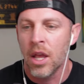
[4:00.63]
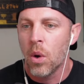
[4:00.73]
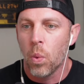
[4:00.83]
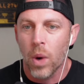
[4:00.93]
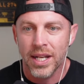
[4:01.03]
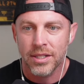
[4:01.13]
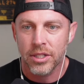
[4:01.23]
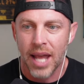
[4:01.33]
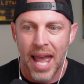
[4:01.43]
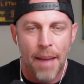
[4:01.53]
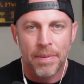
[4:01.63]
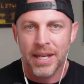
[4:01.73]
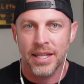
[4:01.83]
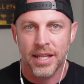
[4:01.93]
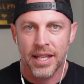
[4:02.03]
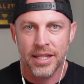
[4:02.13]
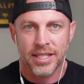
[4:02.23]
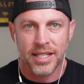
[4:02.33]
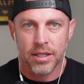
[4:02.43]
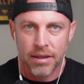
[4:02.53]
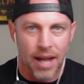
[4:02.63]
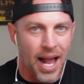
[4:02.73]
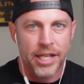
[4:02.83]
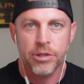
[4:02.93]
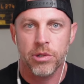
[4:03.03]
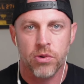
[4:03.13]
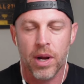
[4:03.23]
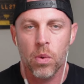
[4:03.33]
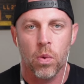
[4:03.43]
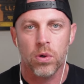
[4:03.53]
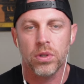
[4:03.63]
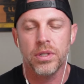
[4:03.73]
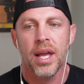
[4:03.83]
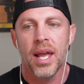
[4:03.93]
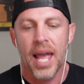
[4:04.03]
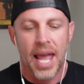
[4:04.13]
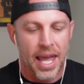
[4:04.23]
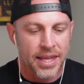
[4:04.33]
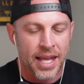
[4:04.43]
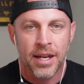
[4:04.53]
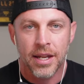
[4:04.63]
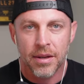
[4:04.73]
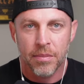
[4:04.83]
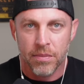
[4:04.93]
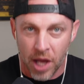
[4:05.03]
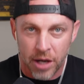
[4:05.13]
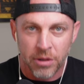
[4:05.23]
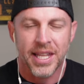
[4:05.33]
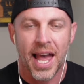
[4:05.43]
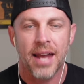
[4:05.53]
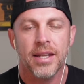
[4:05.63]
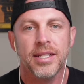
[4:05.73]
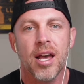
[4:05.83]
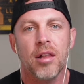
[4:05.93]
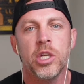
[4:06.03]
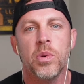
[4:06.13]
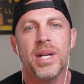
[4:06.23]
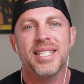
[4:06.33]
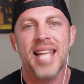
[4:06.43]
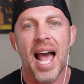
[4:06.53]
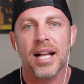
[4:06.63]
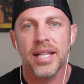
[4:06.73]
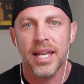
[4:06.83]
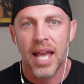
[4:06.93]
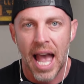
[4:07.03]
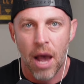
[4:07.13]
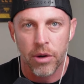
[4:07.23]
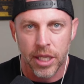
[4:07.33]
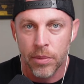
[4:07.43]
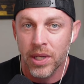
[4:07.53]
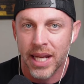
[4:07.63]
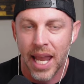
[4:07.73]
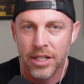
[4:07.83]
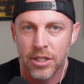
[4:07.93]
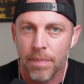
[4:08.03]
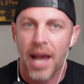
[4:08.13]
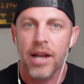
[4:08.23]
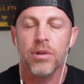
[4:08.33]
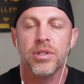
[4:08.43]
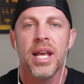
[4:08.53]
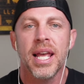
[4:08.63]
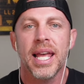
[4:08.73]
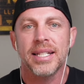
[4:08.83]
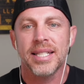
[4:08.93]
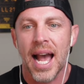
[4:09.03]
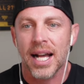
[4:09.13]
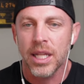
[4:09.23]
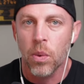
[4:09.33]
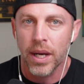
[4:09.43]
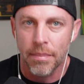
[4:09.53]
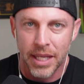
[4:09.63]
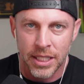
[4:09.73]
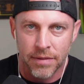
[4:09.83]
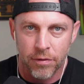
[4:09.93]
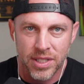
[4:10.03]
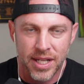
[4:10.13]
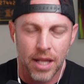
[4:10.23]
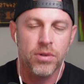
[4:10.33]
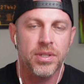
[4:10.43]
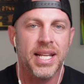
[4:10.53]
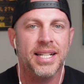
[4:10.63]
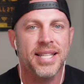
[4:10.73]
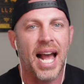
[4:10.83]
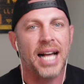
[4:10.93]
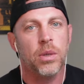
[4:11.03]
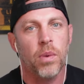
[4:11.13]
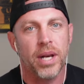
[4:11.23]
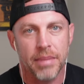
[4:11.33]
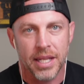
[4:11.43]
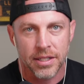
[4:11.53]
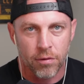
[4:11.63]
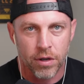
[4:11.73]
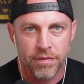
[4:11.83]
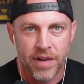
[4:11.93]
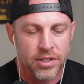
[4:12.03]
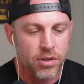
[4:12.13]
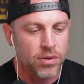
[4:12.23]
what is happening in, in this high interest rate world. And then not only that, telling you exactly how to communicate it to buyers, exactly what it means for sellers, exactly what it means for investors.